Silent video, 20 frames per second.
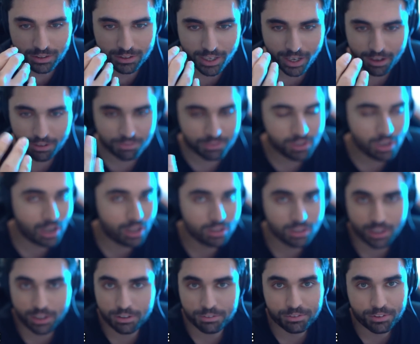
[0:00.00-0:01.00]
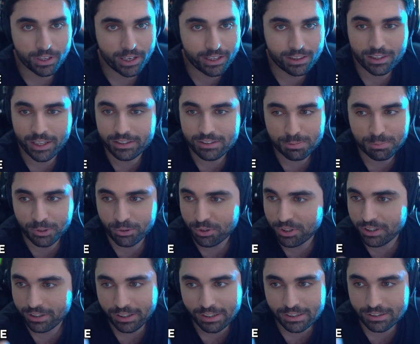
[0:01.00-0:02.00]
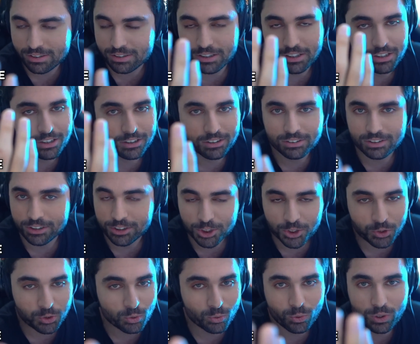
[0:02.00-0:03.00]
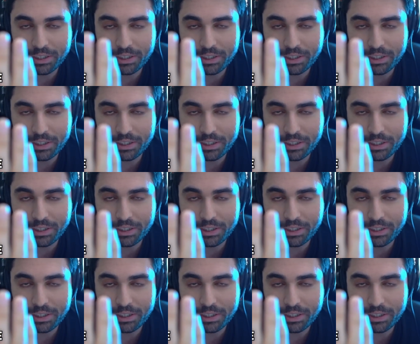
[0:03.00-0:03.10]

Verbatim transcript: that we all love. Let, let's be real, he's the the true